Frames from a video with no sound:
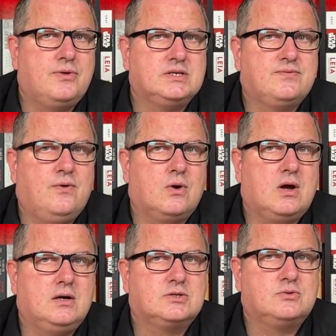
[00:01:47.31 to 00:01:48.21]
is
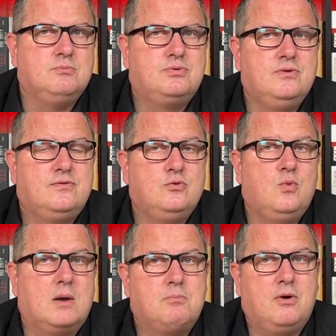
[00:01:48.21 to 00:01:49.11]
forecast to improve to
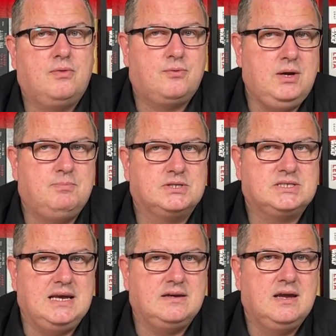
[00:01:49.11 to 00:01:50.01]

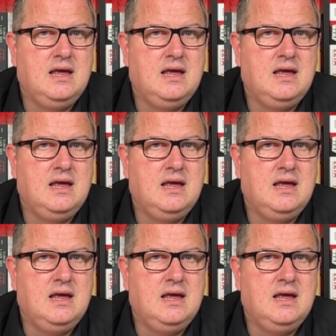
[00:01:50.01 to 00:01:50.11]
1.3%.